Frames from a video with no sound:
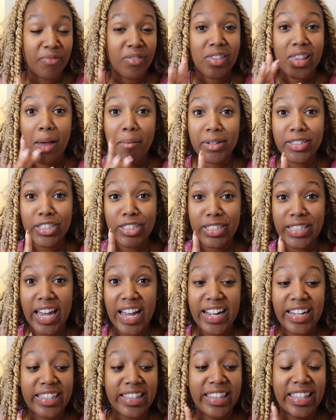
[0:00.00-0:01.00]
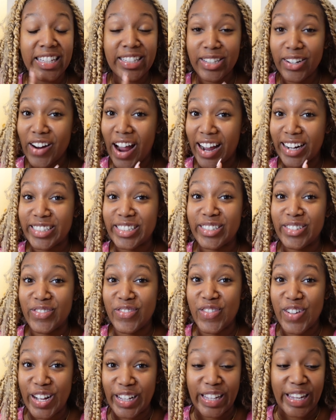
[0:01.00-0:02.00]
Let me just say, these are actually
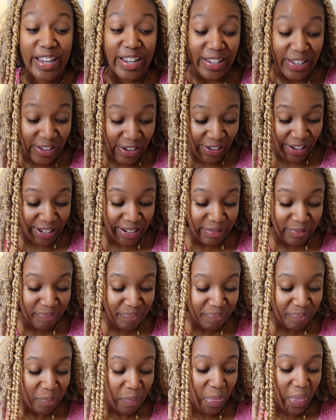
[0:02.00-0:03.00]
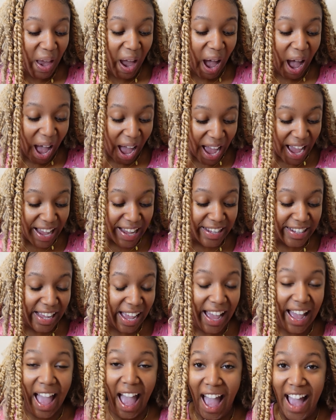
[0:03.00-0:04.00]
really good. I
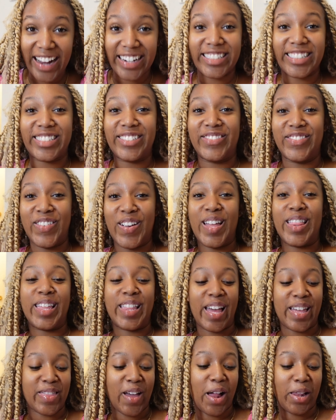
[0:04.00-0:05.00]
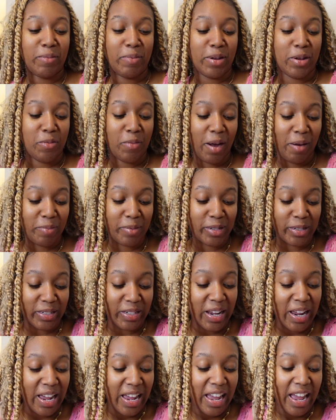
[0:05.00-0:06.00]
actually really like the jalapeno poppers.
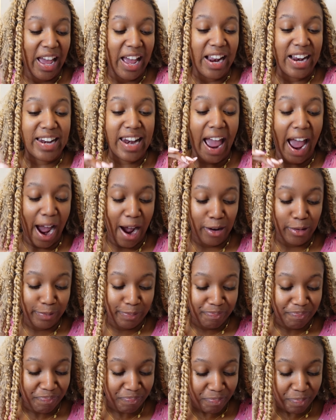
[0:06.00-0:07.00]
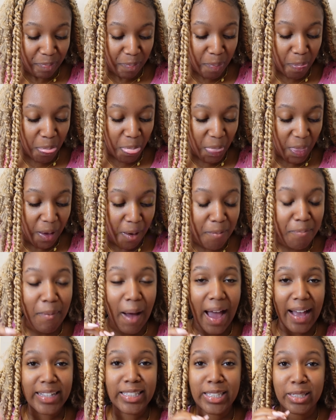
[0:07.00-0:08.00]
Now,
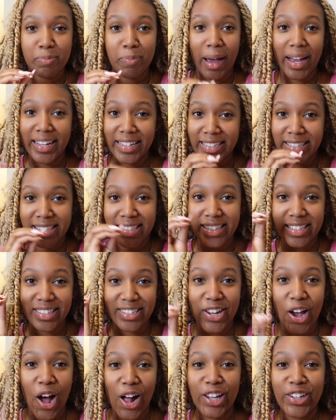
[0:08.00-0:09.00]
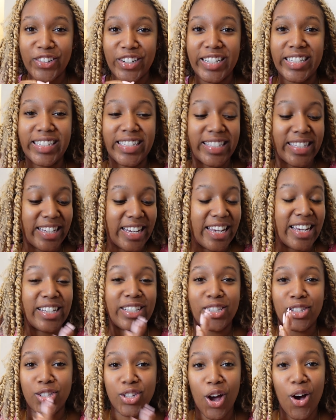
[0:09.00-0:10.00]
my spice tolerance
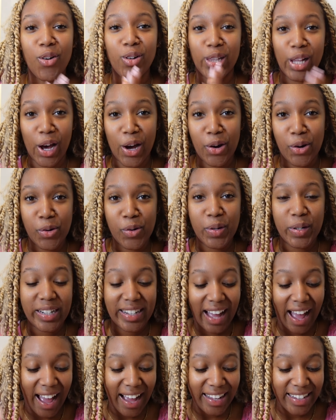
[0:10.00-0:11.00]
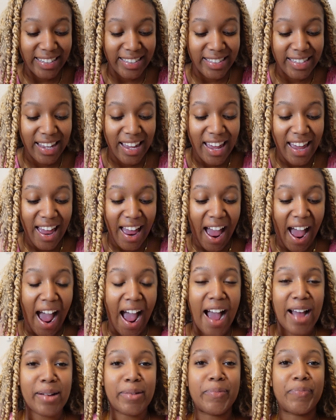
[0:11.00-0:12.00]
is so low, guys.
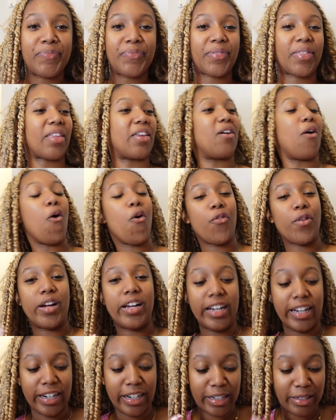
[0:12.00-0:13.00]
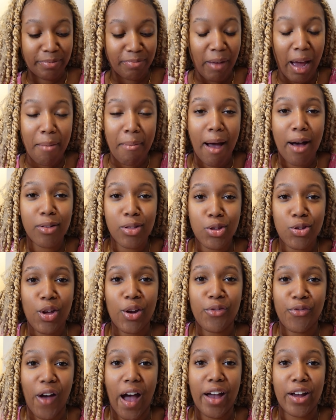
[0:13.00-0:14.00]
I'm over here, my mouth is
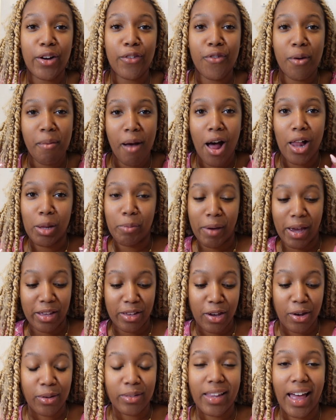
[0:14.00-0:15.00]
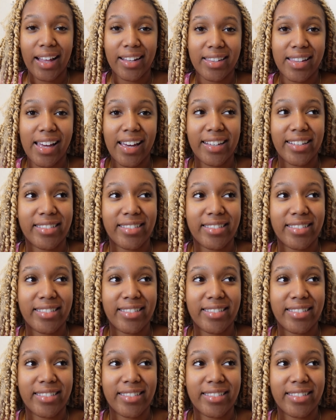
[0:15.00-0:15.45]
on fire from a jalapeno. That like